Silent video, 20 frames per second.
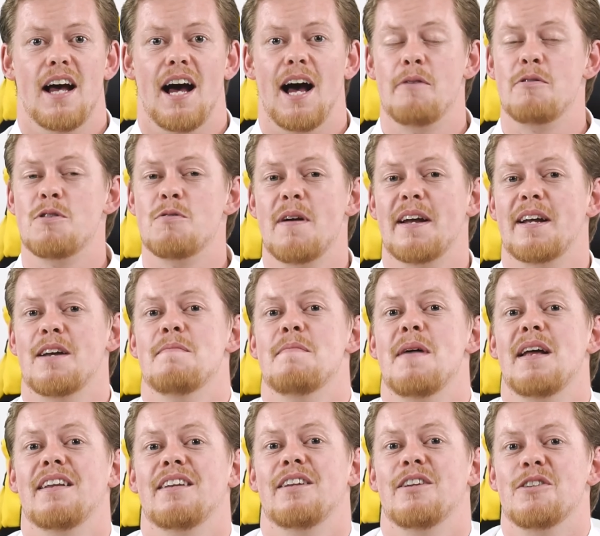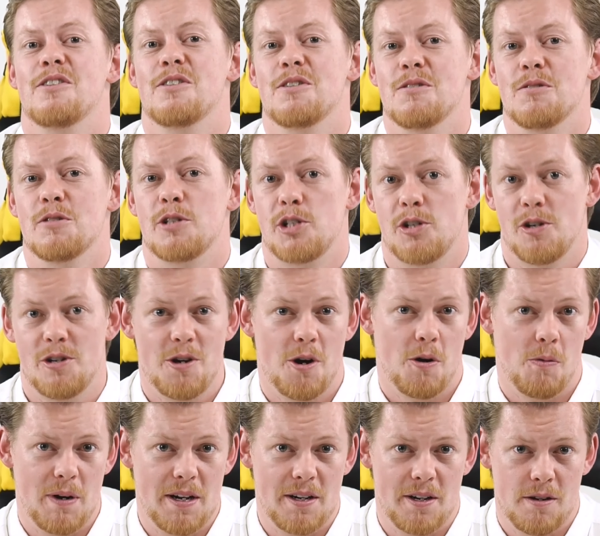I would recommend that you shut
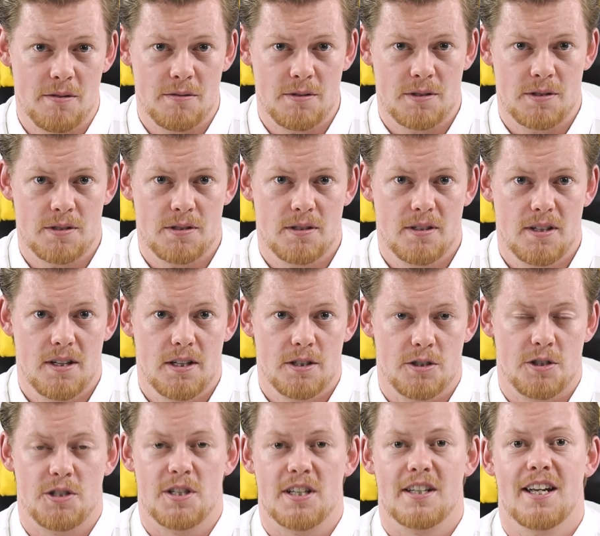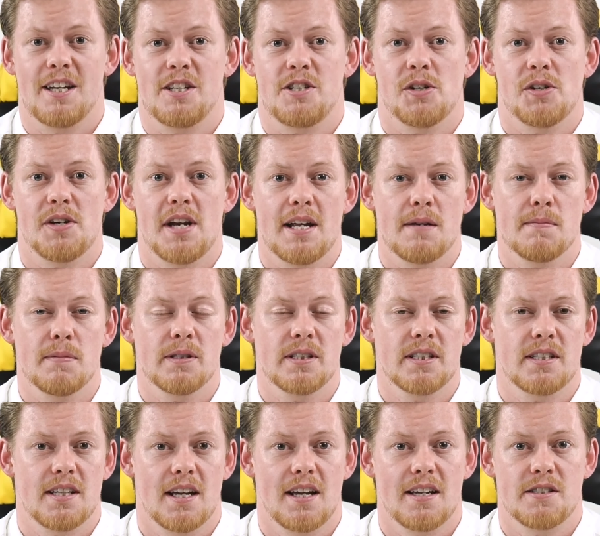your windows, just in case your neighbour
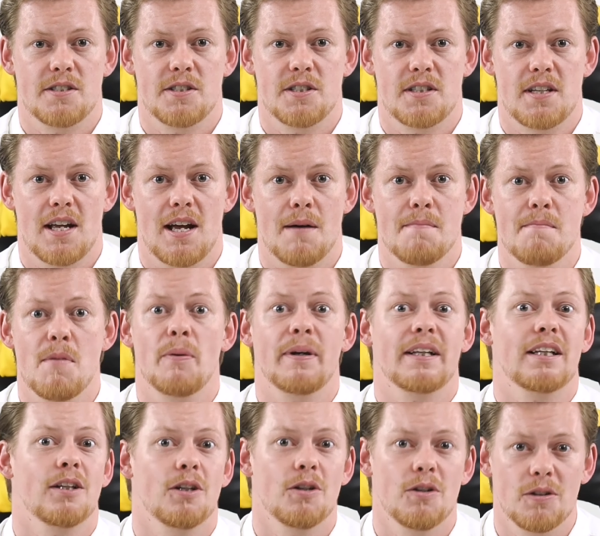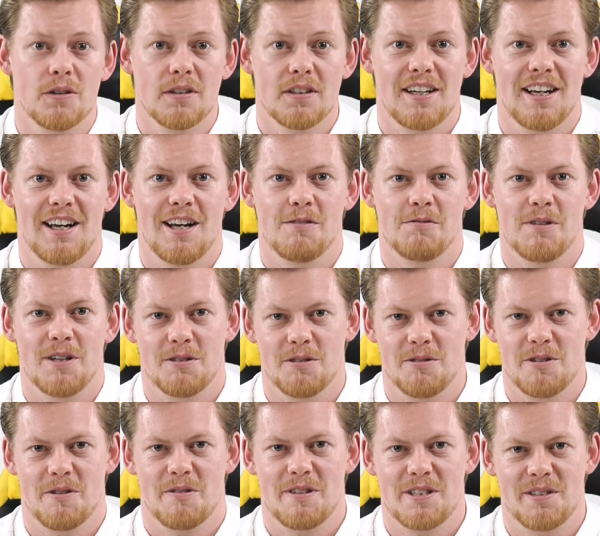decides to start mowing the lawn halfway
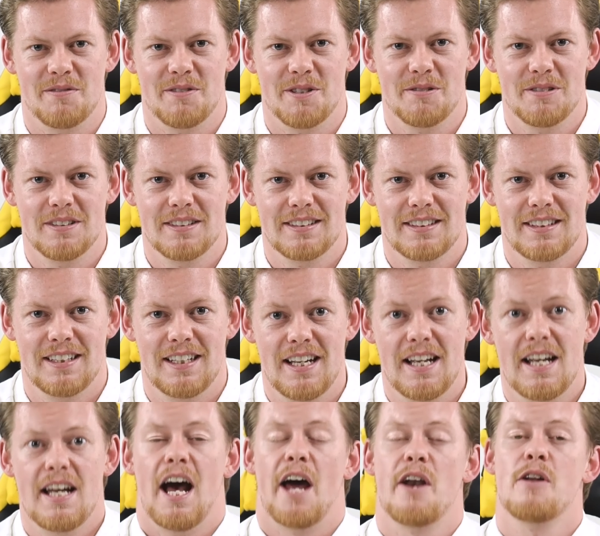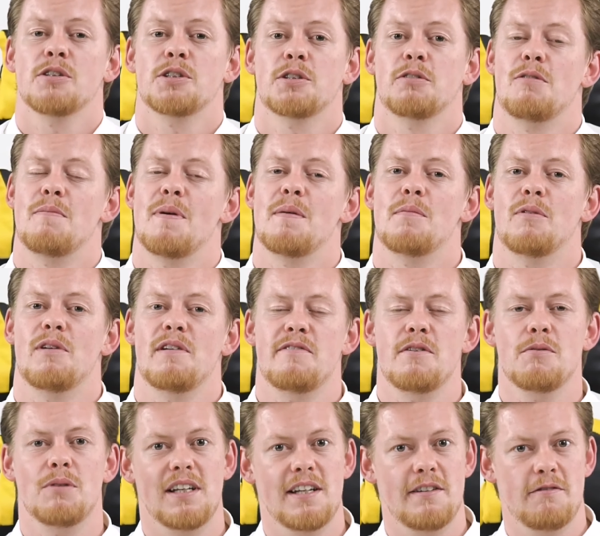through your interview. And also remember, if
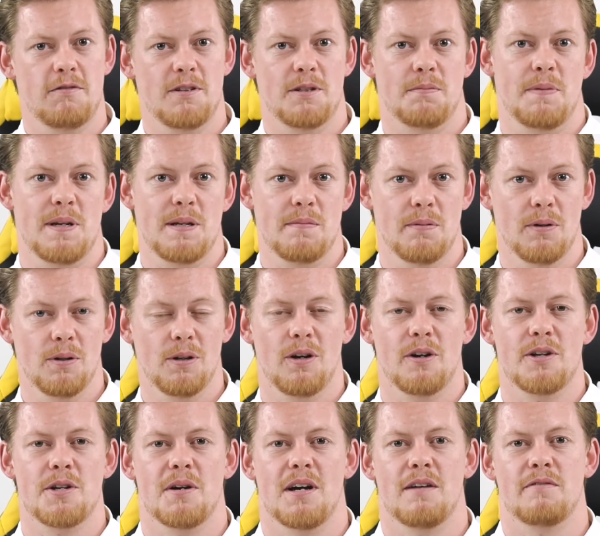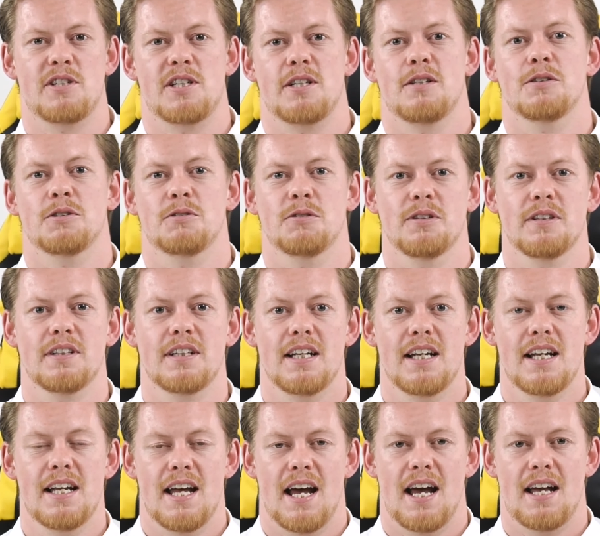you live with people or you have children,
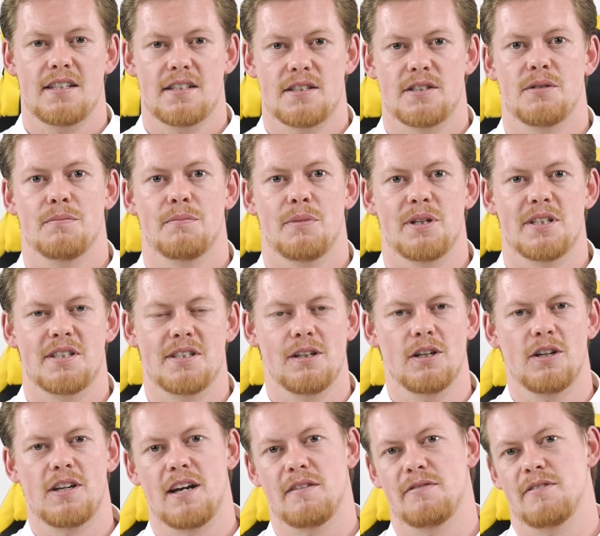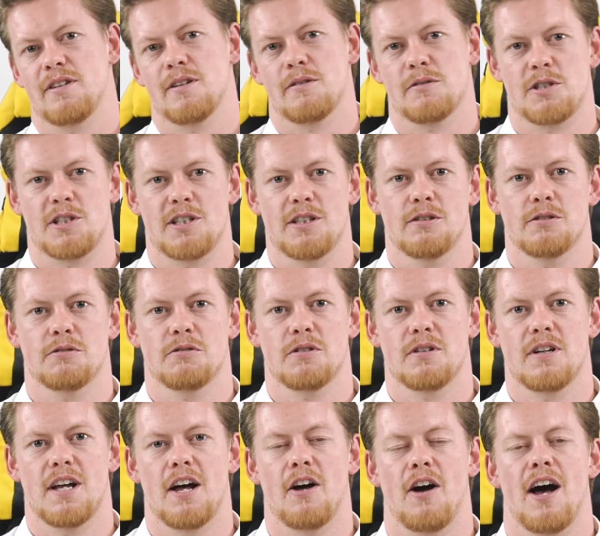ask somebody to look after those
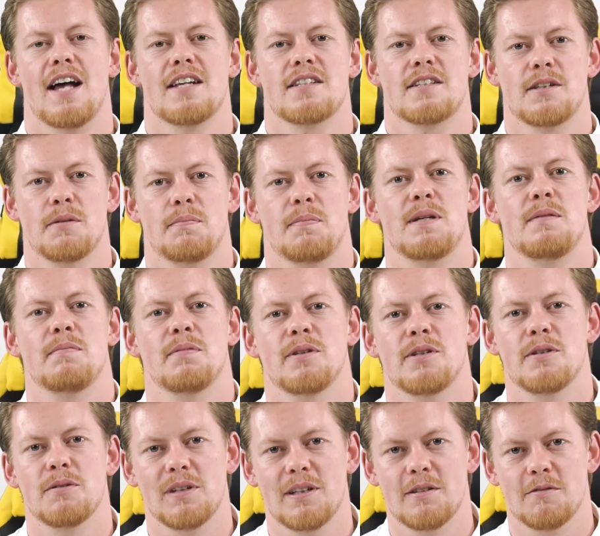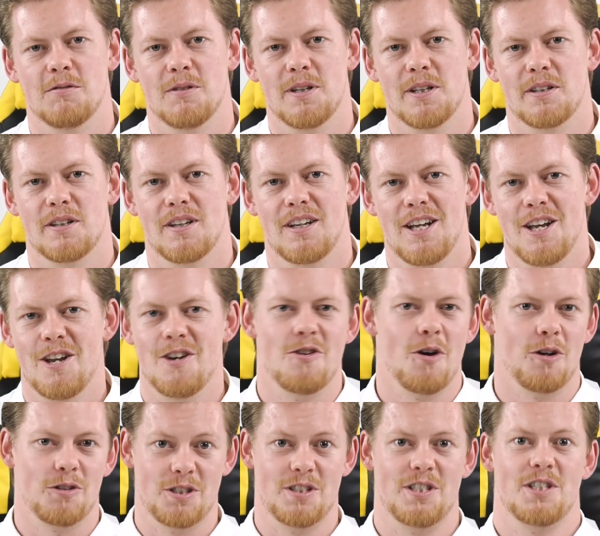children, or ask the people that you live with
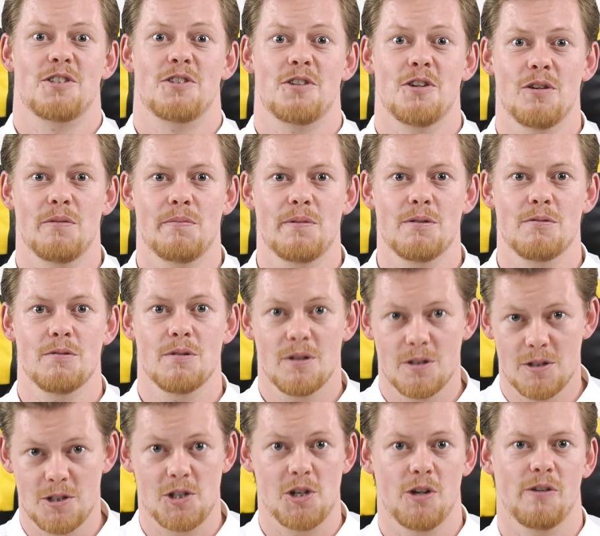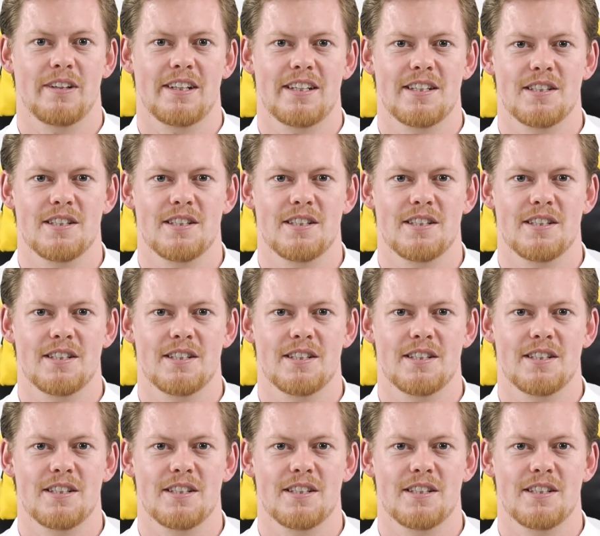not to disturb you during the